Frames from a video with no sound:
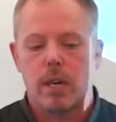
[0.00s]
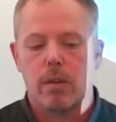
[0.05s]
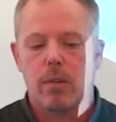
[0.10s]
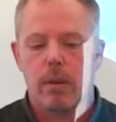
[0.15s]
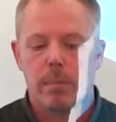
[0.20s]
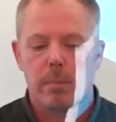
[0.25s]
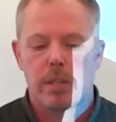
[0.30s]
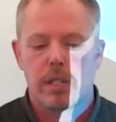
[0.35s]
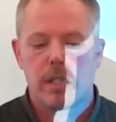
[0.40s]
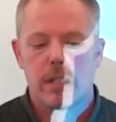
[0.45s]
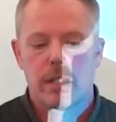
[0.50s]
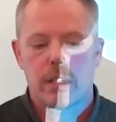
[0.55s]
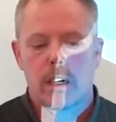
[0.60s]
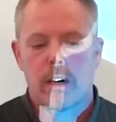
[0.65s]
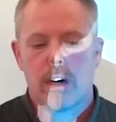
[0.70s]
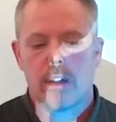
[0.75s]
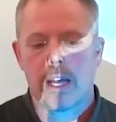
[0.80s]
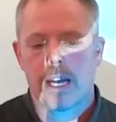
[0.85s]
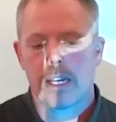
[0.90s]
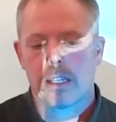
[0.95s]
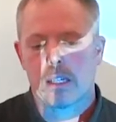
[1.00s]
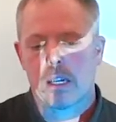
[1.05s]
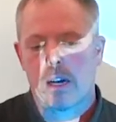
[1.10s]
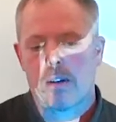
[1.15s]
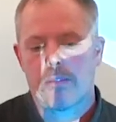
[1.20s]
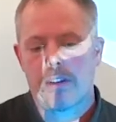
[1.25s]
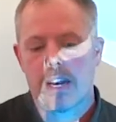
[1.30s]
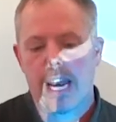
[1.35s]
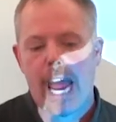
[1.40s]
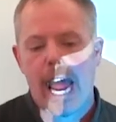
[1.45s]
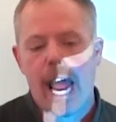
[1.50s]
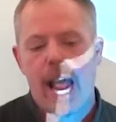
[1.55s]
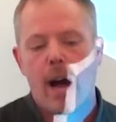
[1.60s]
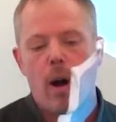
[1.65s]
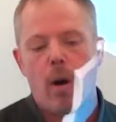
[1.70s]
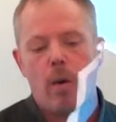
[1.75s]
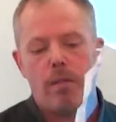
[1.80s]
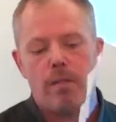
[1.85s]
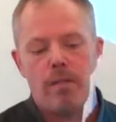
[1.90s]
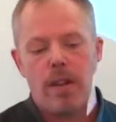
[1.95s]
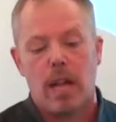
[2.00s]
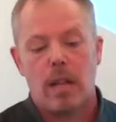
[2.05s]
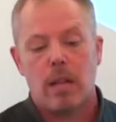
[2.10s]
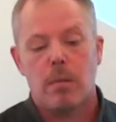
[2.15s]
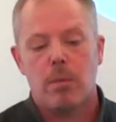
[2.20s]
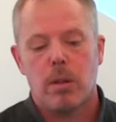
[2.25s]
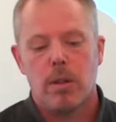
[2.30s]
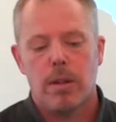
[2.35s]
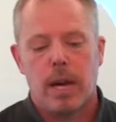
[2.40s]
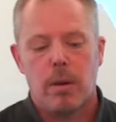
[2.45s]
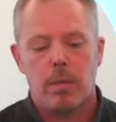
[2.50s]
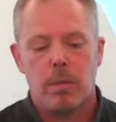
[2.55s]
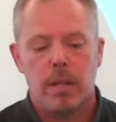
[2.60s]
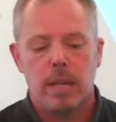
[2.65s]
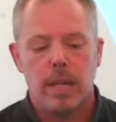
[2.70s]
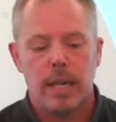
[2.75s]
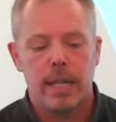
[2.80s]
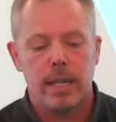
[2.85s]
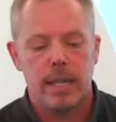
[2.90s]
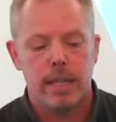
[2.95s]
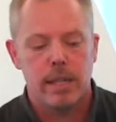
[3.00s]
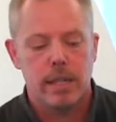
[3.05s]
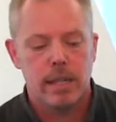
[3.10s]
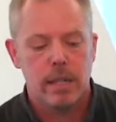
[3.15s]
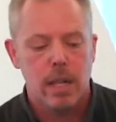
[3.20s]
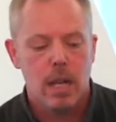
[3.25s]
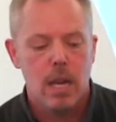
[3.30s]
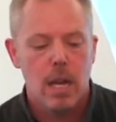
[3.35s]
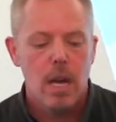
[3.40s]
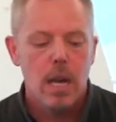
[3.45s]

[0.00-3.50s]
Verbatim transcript: encryptions and all that stuff and how fallible that really is.